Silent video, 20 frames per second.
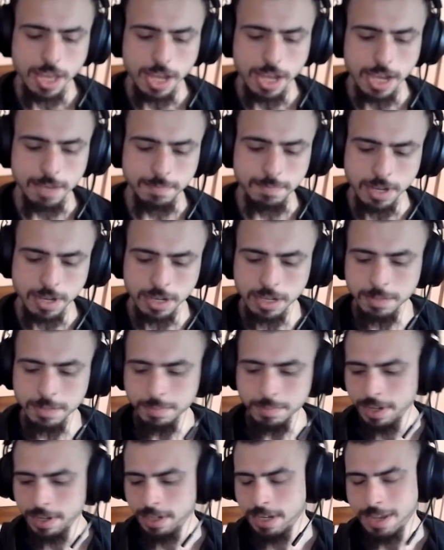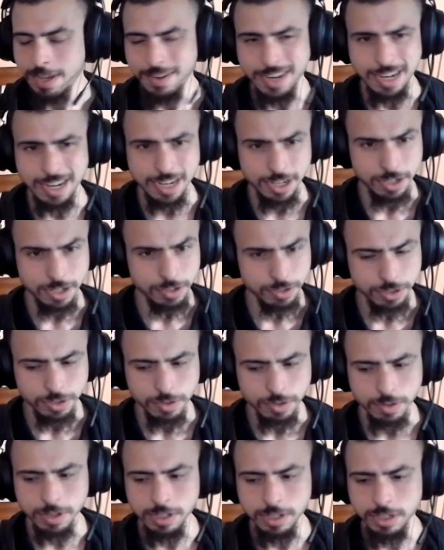I'm not going to break down any news
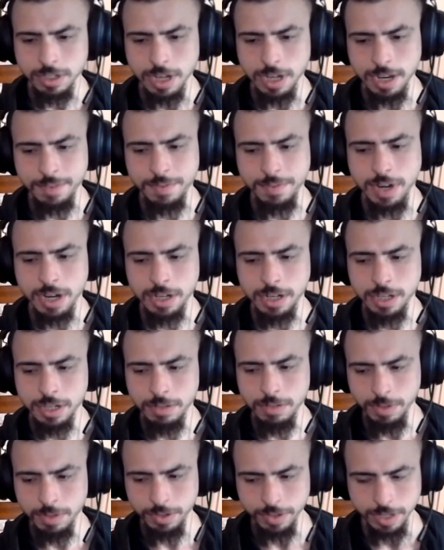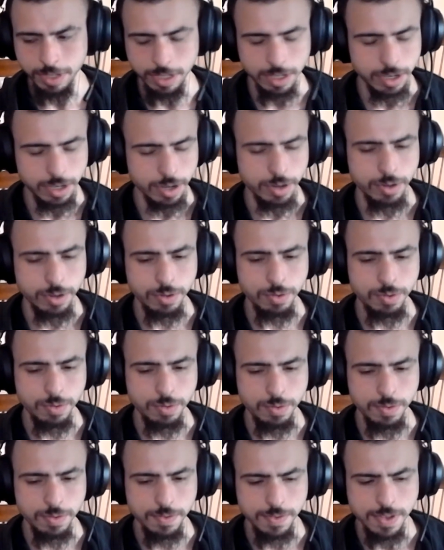stories. I'm not going to really
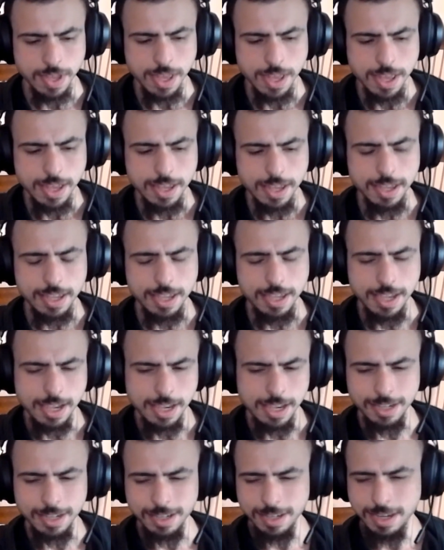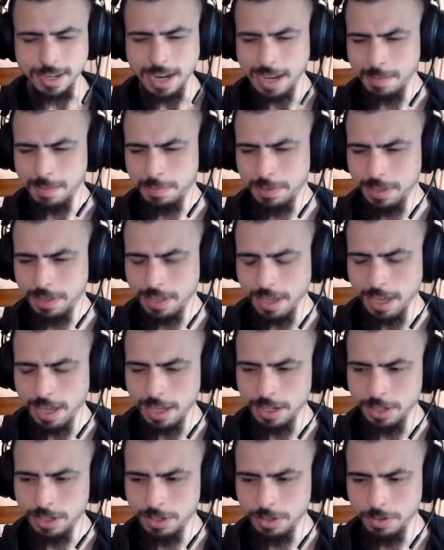go in depth
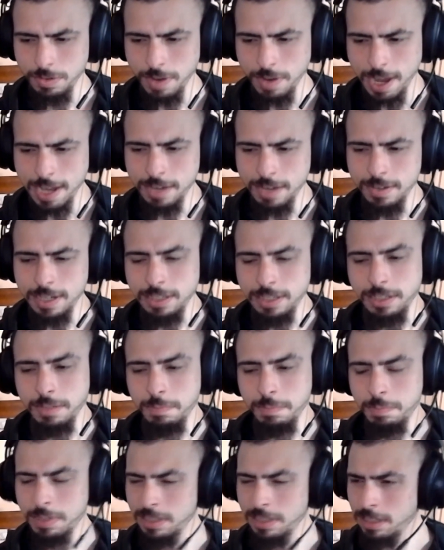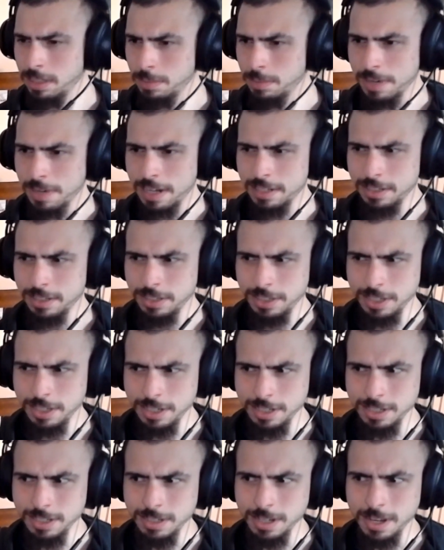into analyzing business
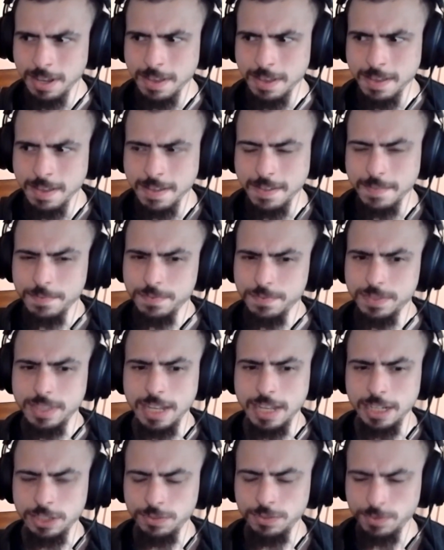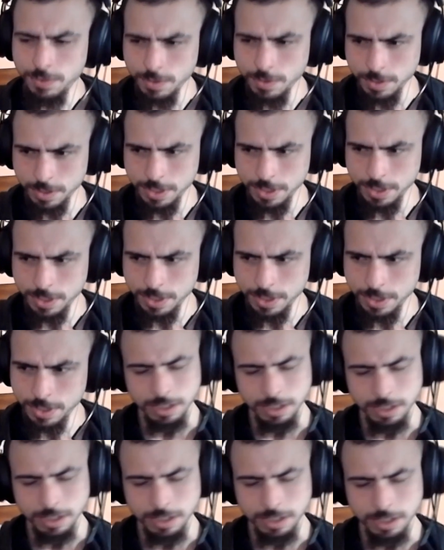practices. That's for channels
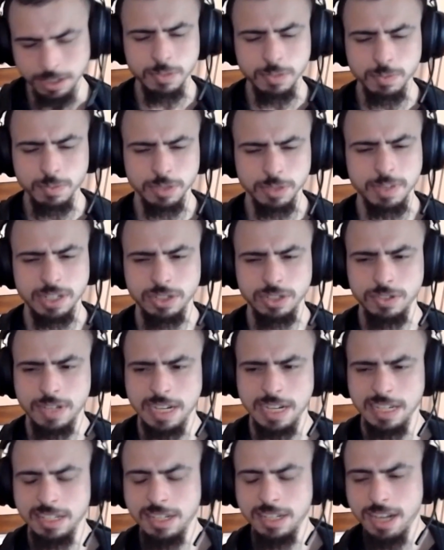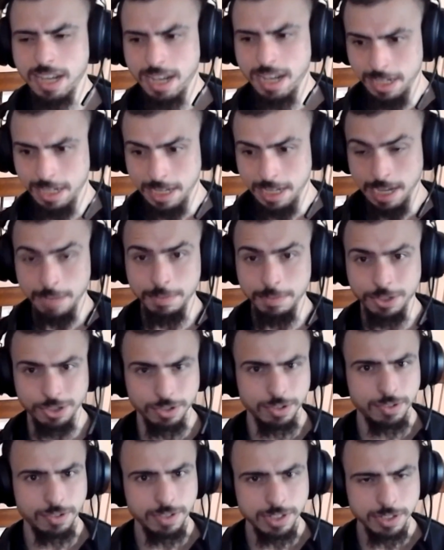that are much more specialized in gaming
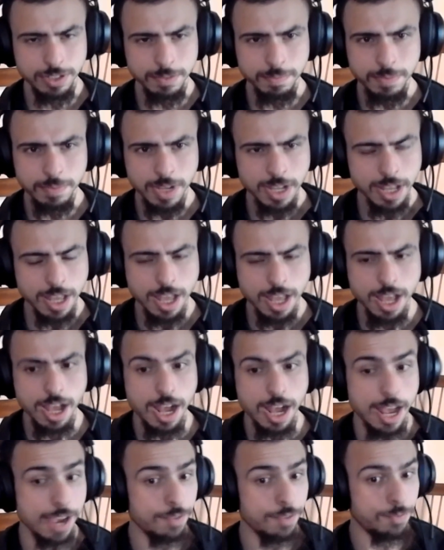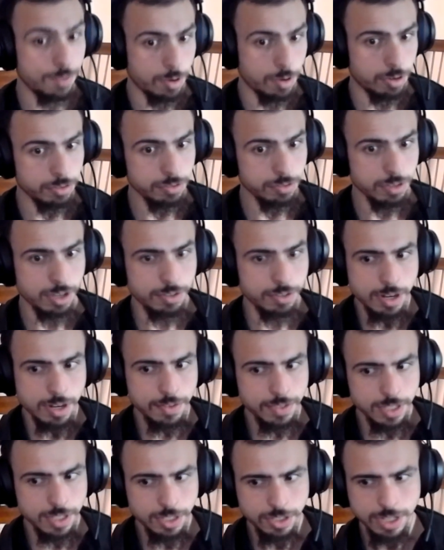journalism. I follow a lot
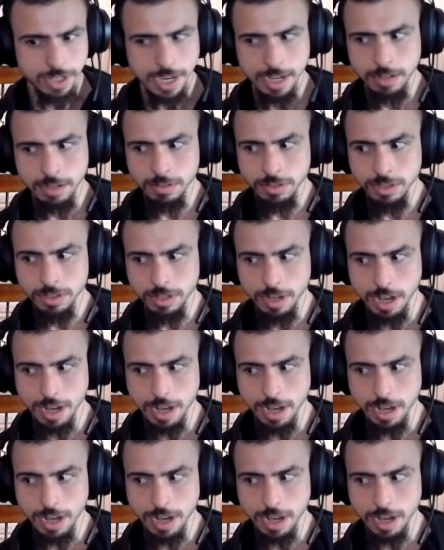of these channels.